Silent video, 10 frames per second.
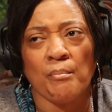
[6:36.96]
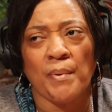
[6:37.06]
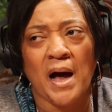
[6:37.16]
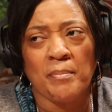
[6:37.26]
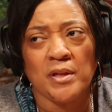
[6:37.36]

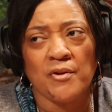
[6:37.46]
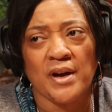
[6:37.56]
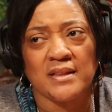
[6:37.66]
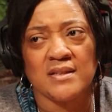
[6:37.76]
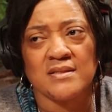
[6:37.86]
Popular
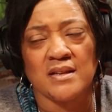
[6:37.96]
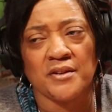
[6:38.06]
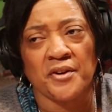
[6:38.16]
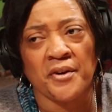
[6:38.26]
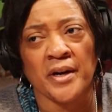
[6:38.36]
at the
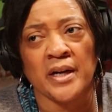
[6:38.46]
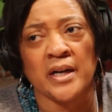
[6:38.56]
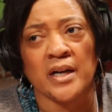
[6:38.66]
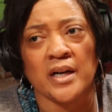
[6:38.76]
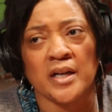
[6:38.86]
center
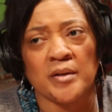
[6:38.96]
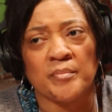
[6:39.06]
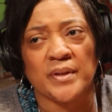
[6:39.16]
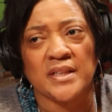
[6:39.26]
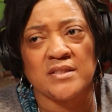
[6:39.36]

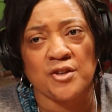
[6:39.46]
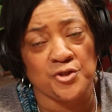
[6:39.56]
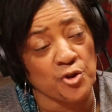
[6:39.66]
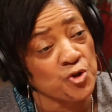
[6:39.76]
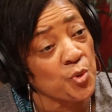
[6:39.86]
is our
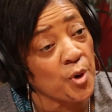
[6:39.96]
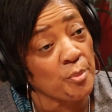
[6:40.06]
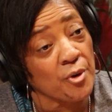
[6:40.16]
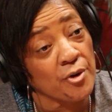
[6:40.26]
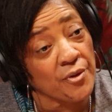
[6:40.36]
social
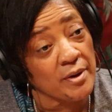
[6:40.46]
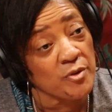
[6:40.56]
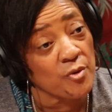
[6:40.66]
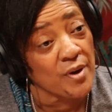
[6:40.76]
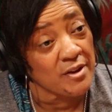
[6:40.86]
work program
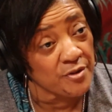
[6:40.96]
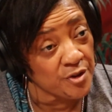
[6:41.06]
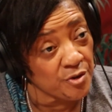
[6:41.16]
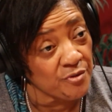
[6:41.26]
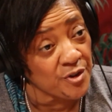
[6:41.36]
through
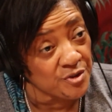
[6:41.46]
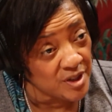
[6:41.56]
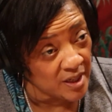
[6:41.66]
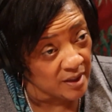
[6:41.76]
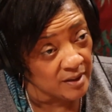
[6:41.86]
Radford
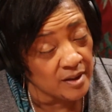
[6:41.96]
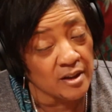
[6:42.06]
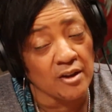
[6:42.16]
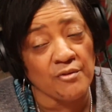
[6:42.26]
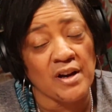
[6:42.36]
University.
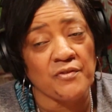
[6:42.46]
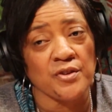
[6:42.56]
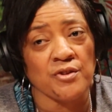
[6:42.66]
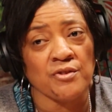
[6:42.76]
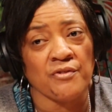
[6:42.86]

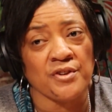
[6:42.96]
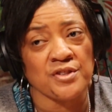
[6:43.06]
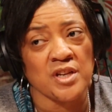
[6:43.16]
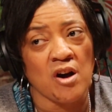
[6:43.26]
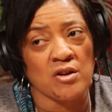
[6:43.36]
Radford
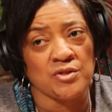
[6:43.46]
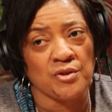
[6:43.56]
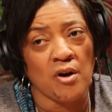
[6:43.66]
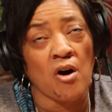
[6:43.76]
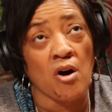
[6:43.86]
University
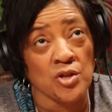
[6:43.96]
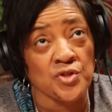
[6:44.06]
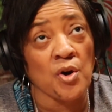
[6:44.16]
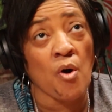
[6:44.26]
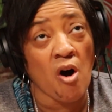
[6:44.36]
also
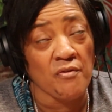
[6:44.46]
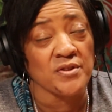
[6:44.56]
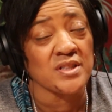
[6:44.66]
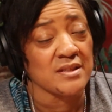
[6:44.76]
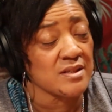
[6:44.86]

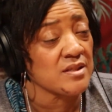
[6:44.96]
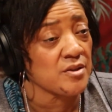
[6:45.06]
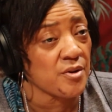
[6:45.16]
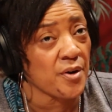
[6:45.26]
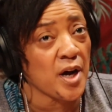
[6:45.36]
offers at the
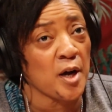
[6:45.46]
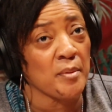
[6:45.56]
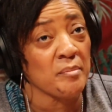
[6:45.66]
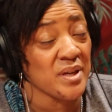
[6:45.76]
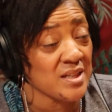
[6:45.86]
center
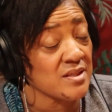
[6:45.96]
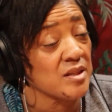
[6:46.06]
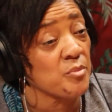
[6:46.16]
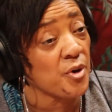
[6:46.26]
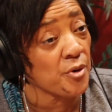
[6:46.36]
a
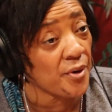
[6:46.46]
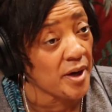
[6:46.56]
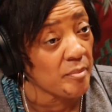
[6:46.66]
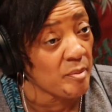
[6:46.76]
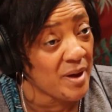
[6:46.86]
BSN
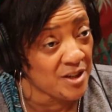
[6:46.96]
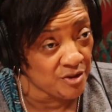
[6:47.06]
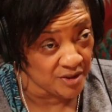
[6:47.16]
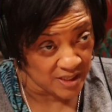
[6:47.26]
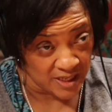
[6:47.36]
program, a
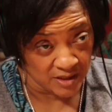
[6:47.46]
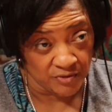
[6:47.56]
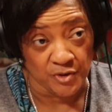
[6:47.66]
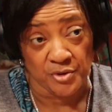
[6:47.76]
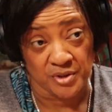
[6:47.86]
Bachelor of Science
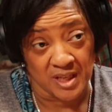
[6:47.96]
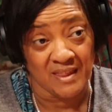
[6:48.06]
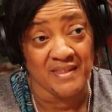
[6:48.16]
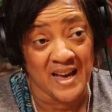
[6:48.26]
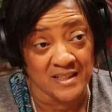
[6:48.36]
of
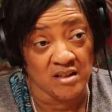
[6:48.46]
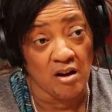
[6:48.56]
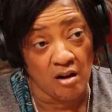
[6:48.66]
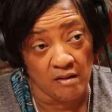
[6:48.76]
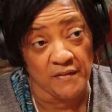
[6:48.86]
Nursing. That's
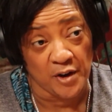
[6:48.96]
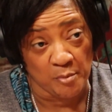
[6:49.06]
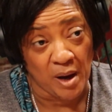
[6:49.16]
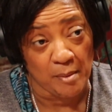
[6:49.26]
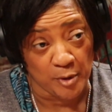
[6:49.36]
a very
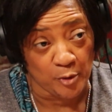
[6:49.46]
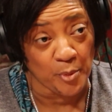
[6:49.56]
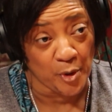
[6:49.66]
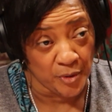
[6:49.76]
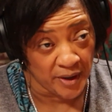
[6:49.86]
popular
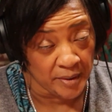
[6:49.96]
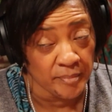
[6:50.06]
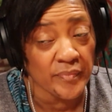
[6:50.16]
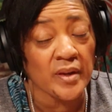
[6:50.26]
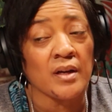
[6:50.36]
program.
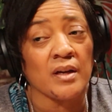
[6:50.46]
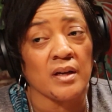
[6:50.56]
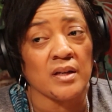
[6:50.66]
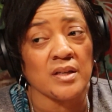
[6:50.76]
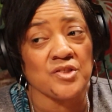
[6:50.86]

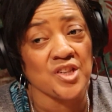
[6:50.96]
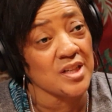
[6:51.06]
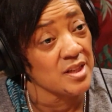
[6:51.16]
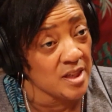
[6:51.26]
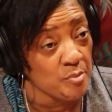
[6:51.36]
Again,
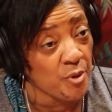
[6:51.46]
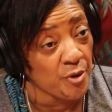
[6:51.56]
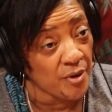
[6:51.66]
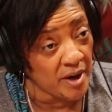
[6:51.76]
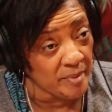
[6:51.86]
GED
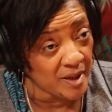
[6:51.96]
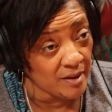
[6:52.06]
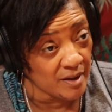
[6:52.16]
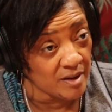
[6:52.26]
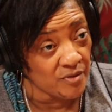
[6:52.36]
programming
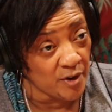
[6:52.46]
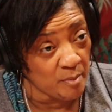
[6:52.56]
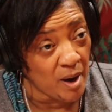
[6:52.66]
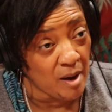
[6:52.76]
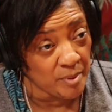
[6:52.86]
is very
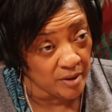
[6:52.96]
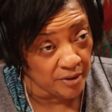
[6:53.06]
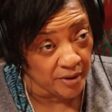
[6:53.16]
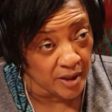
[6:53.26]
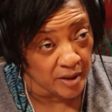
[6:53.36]

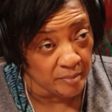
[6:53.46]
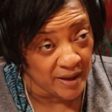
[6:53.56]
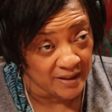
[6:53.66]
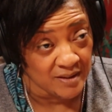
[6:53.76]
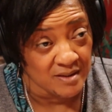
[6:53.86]
popular
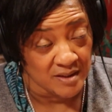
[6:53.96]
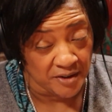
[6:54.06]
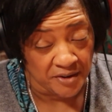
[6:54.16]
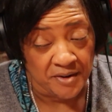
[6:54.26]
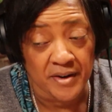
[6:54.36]
at the
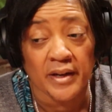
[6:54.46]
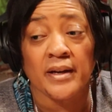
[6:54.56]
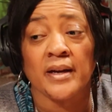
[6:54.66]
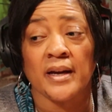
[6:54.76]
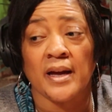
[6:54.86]
center.
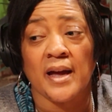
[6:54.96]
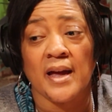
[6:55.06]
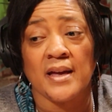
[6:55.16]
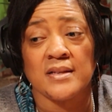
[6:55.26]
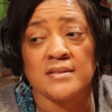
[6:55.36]

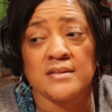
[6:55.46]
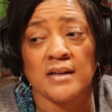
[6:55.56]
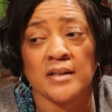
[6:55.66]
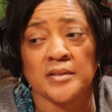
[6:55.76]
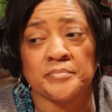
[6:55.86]
And
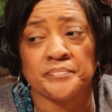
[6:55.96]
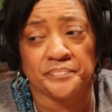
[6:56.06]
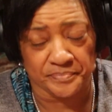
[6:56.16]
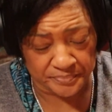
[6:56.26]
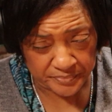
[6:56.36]

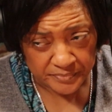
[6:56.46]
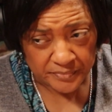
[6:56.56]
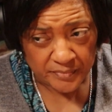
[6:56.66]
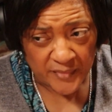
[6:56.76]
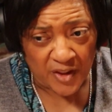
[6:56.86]

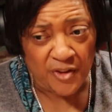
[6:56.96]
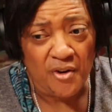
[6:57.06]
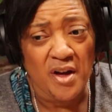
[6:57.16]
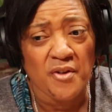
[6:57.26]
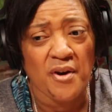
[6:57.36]
there
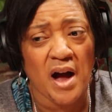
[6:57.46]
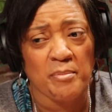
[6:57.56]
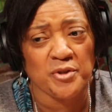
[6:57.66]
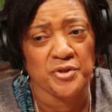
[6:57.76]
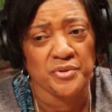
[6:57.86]
are other
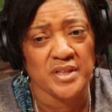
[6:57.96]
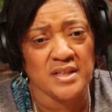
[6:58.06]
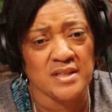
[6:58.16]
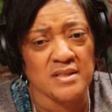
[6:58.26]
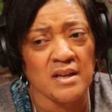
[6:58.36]

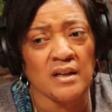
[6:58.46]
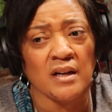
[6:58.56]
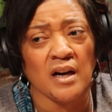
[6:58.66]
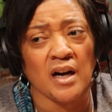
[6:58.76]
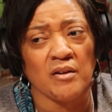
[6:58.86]
opportunities
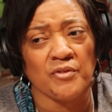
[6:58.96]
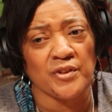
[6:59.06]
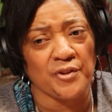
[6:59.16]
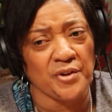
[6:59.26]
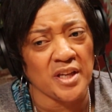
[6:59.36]
for
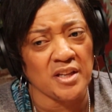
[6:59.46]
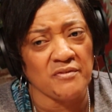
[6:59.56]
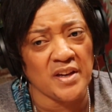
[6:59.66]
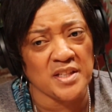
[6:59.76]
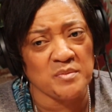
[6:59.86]
learning and
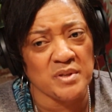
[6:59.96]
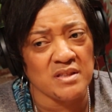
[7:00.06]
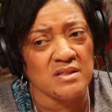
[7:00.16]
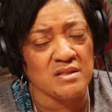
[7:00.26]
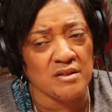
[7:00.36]
advancement
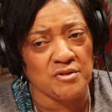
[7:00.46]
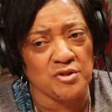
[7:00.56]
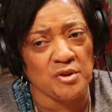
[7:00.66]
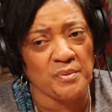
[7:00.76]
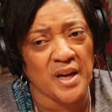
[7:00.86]
at the center.
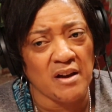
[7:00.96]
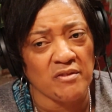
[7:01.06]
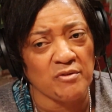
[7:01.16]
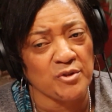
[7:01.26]
So we have a